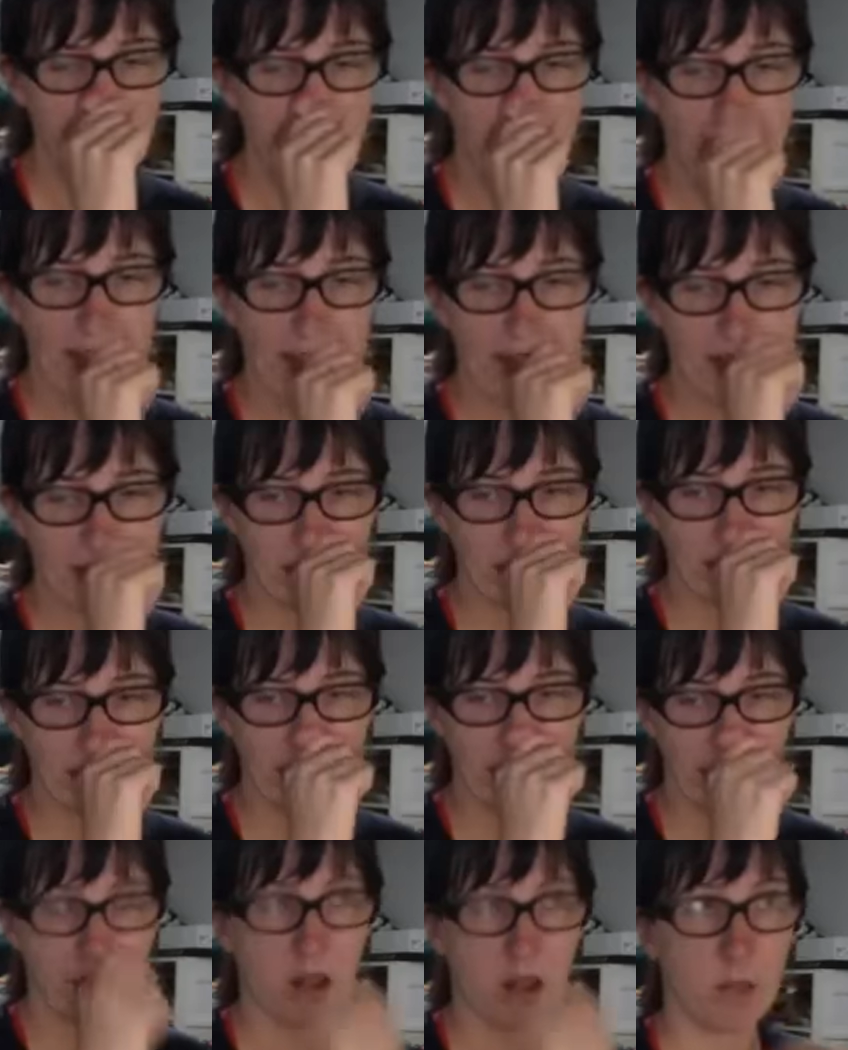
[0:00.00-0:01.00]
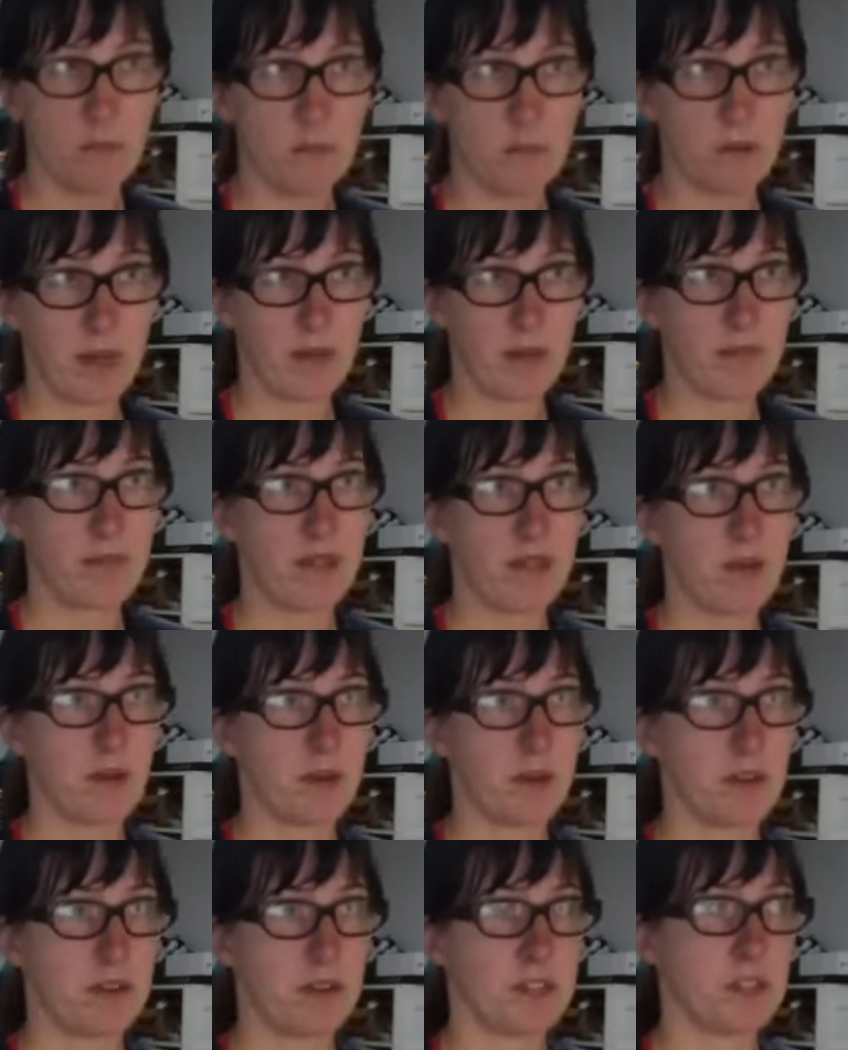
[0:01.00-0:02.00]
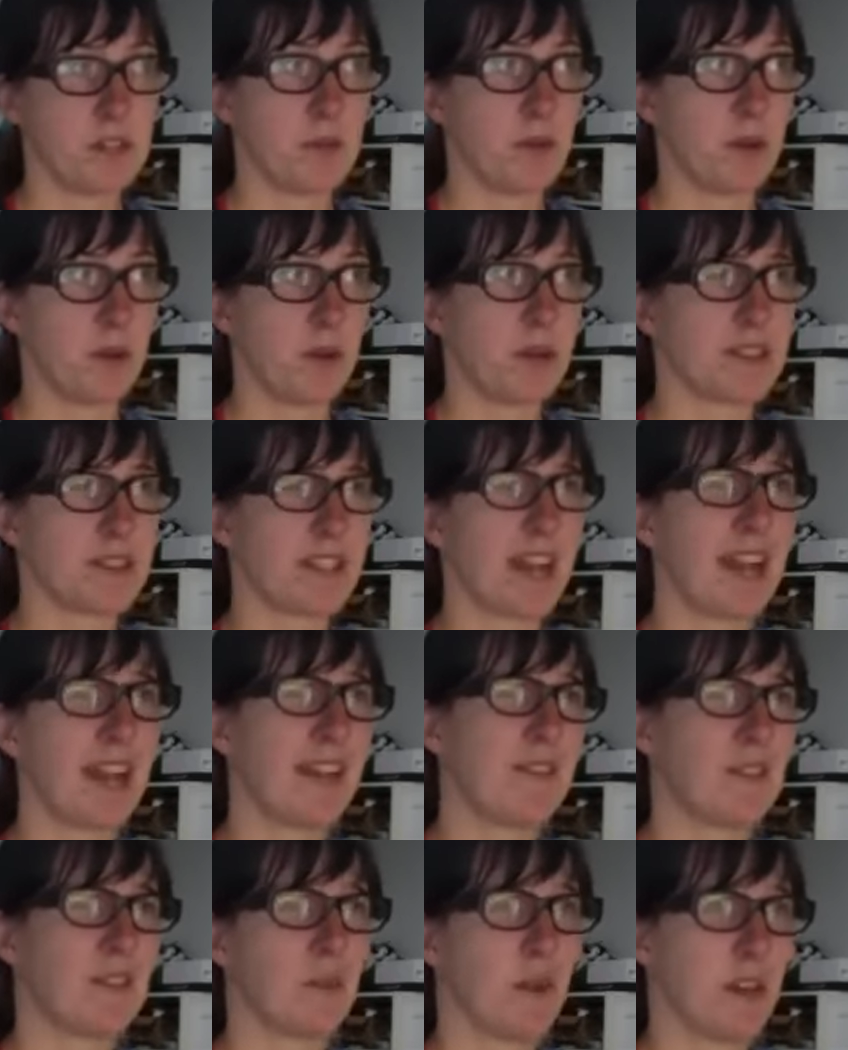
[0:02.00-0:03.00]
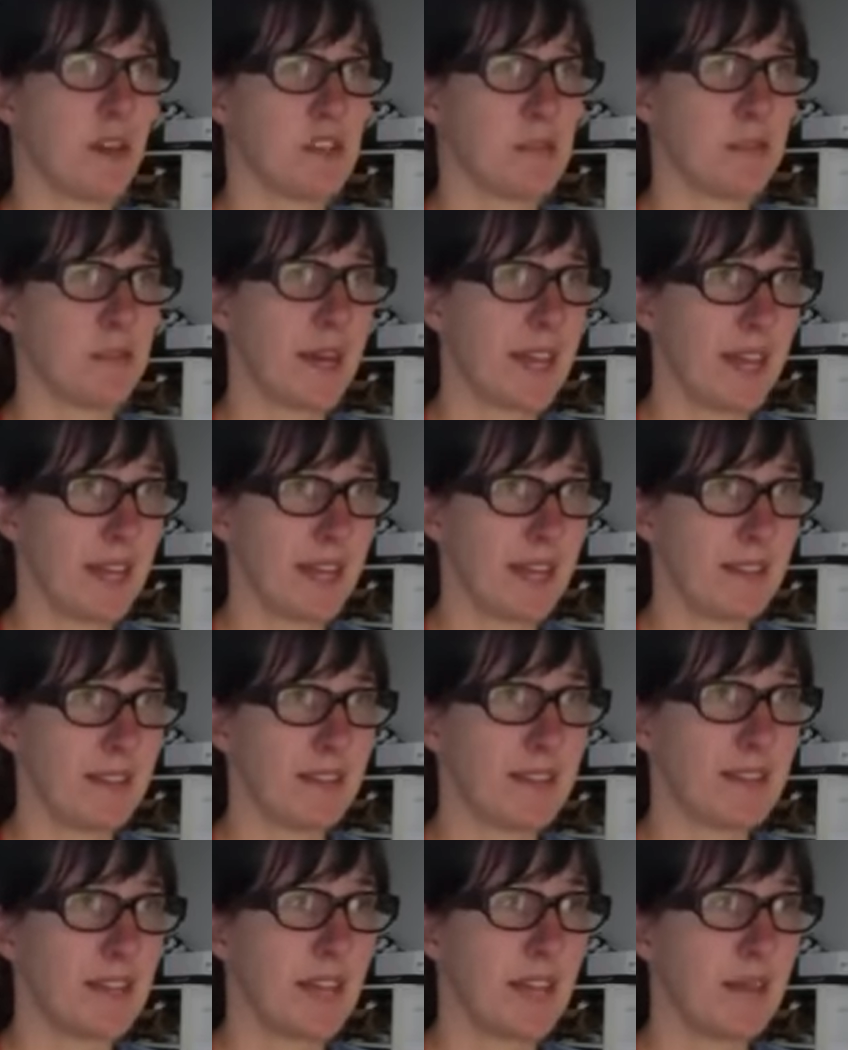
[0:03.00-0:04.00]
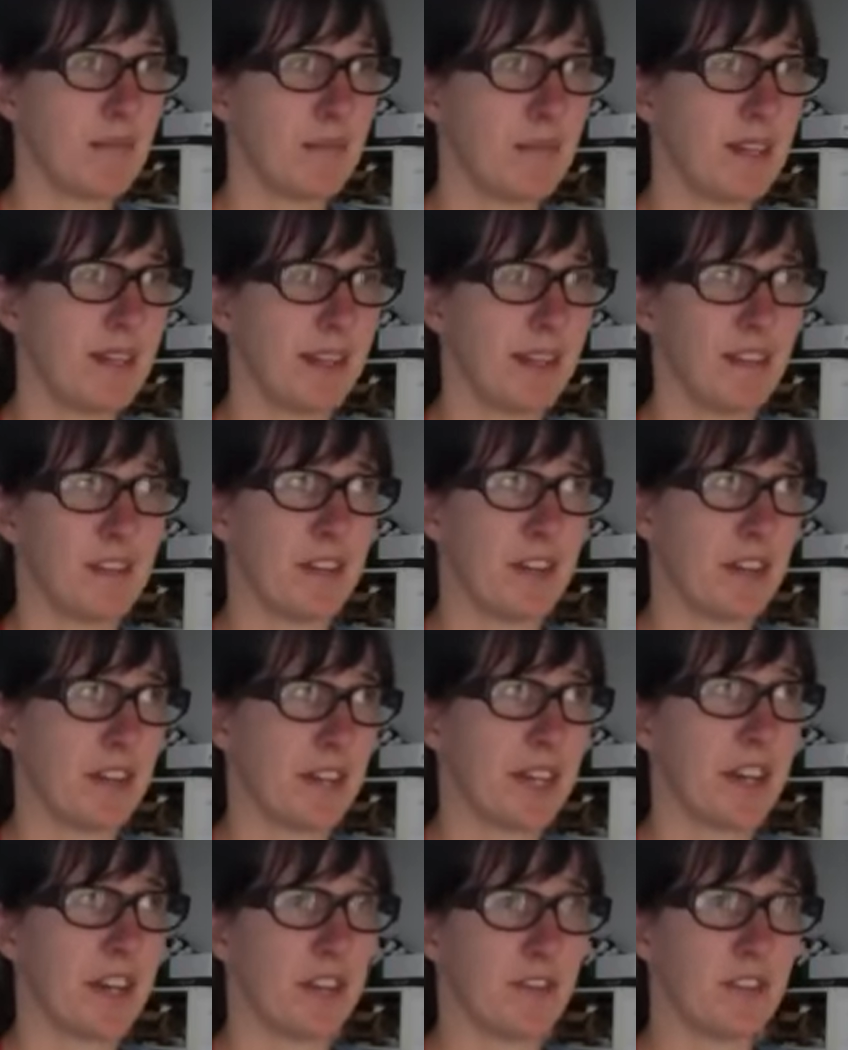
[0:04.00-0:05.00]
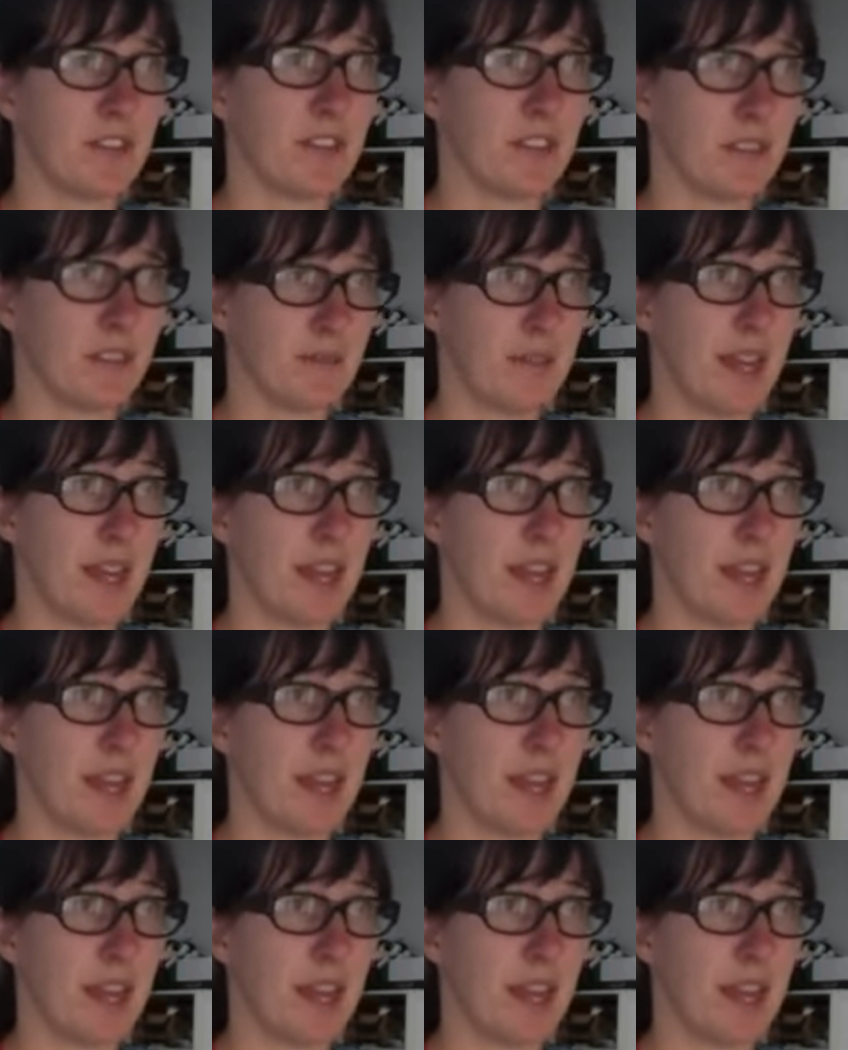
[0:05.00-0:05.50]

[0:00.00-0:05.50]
And then I'll prep the order tomorrow because I have to wash my hands and be like very careful